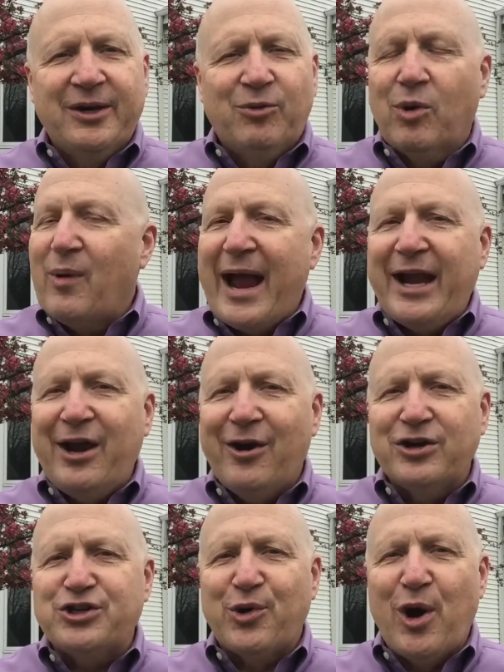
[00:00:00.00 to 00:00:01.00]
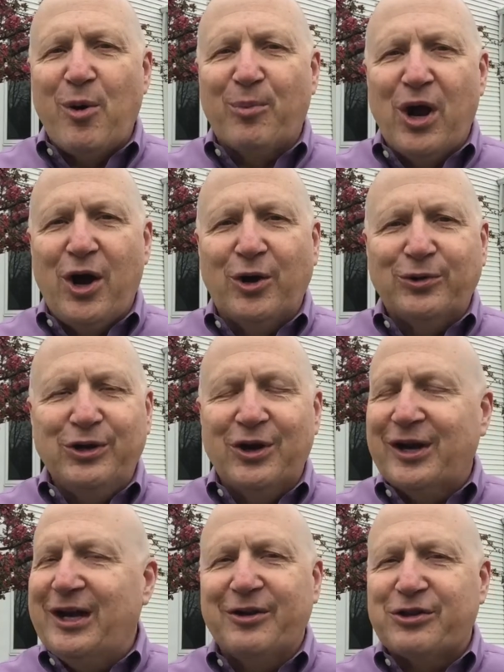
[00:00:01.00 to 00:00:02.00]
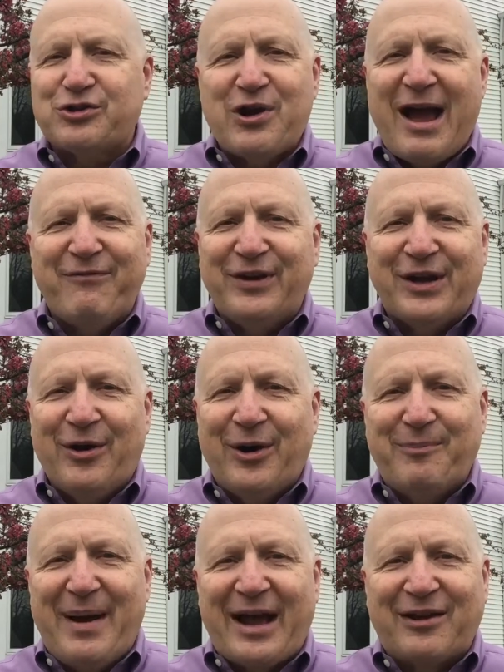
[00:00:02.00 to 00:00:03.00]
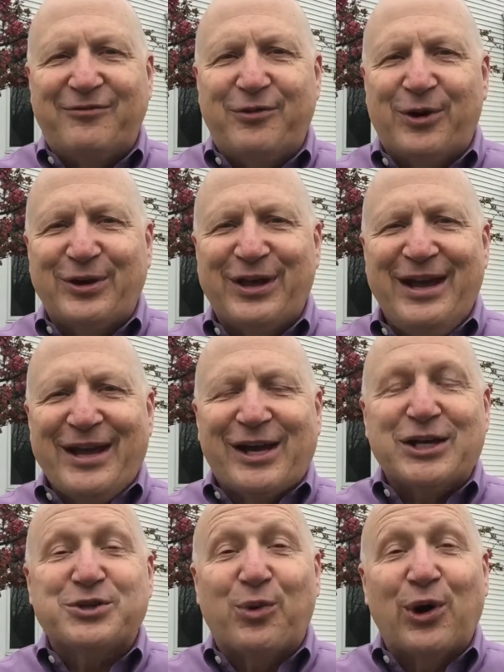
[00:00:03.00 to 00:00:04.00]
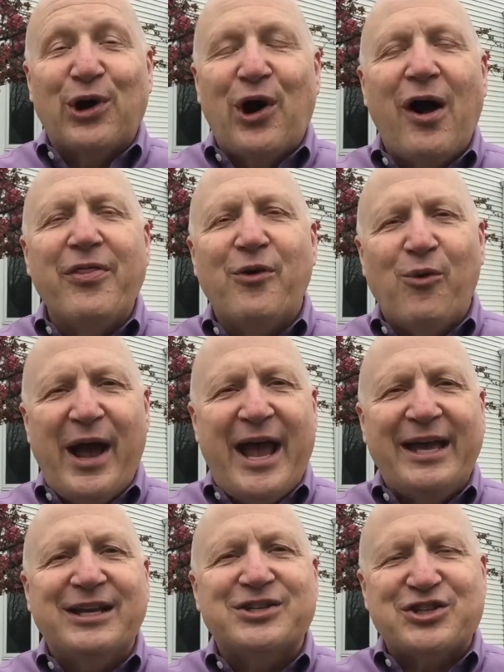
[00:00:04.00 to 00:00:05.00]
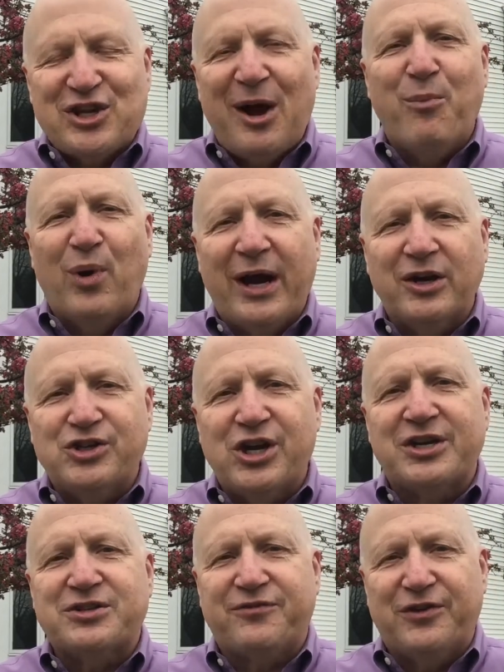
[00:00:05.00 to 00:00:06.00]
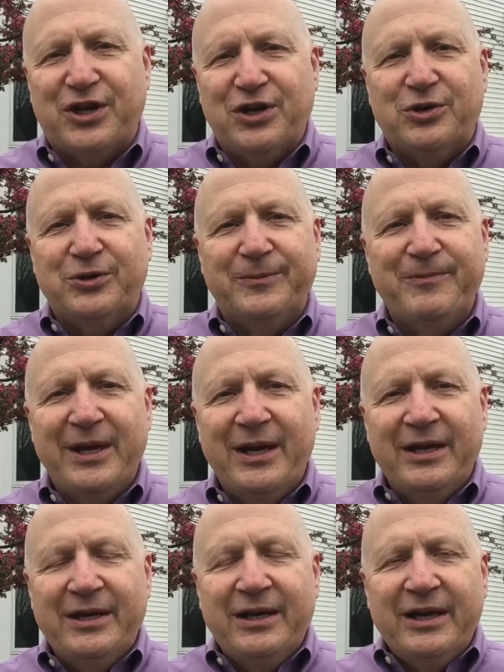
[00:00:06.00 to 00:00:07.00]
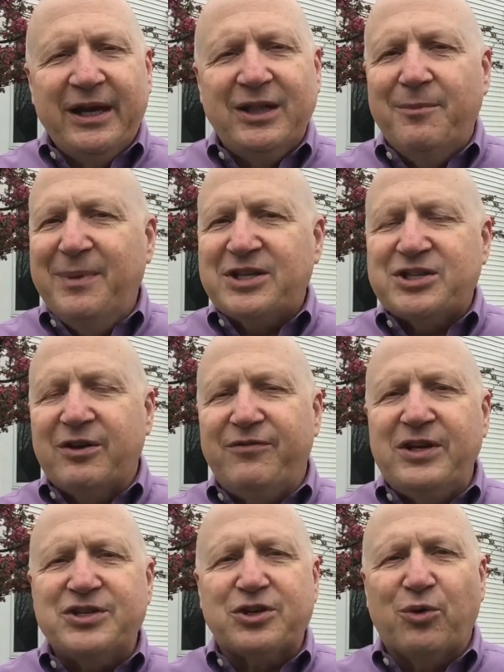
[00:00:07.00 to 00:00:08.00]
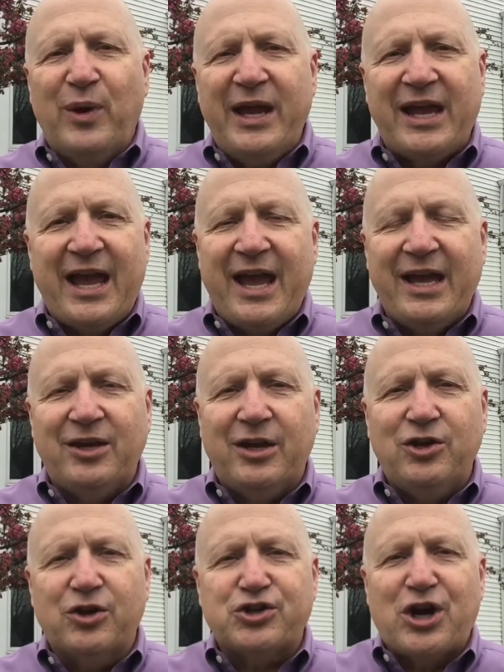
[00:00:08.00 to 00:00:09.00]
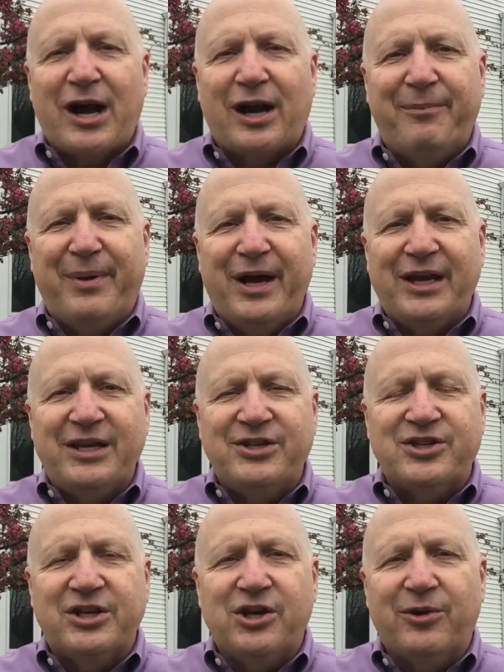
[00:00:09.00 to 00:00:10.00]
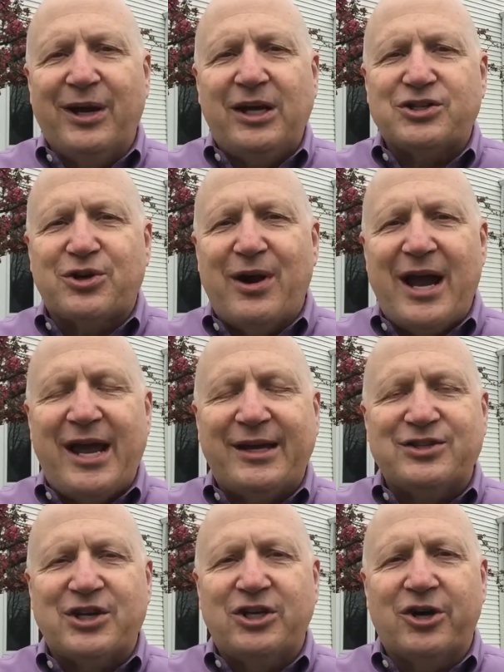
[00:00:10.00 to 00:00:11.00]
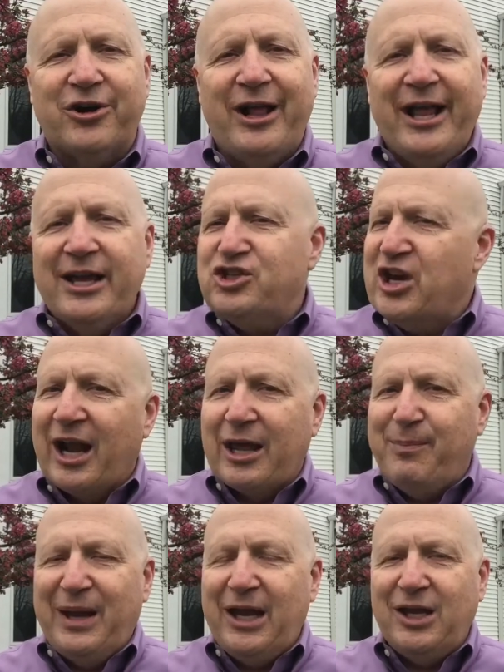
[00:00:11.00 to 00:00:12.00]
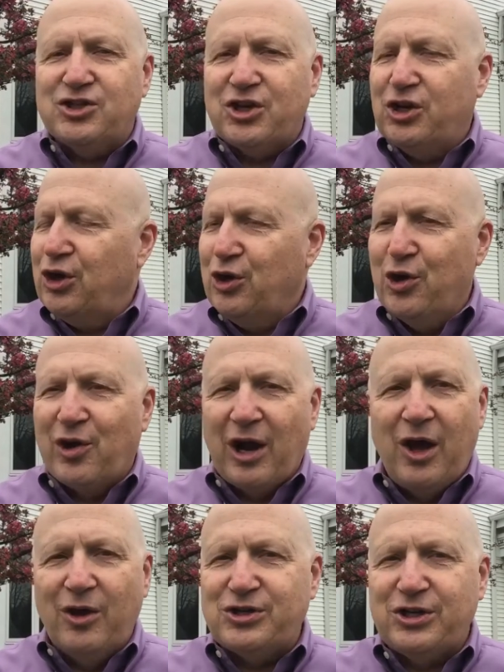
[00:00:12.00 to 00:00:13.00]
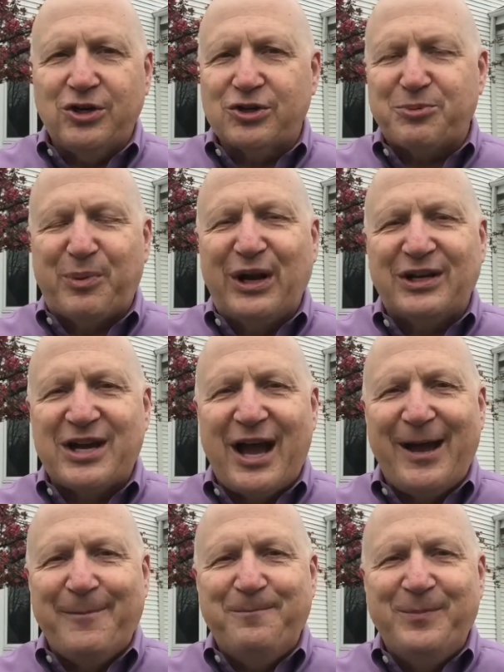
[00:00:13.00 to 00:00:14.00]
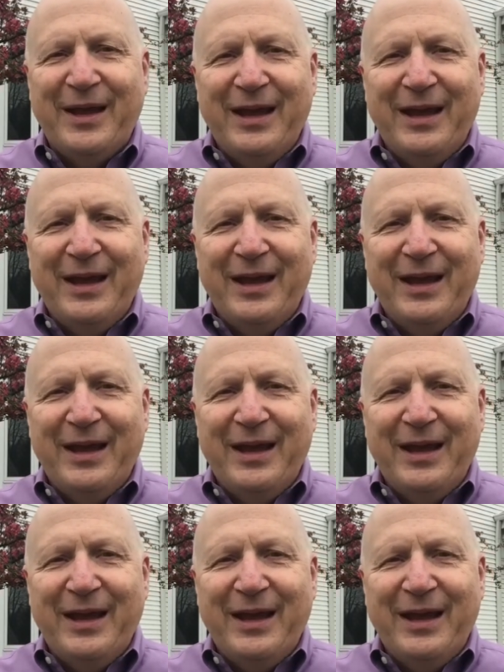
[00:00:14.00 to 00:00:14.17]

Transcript: We're right here on Jerome Road. You can hear the traffic going back and forth because we're on the way to somewhere just for you. In the midst of Easter weekend and your chocolate bunnies and your Easter eggs and your jelly beans and your new clothes and your springtime,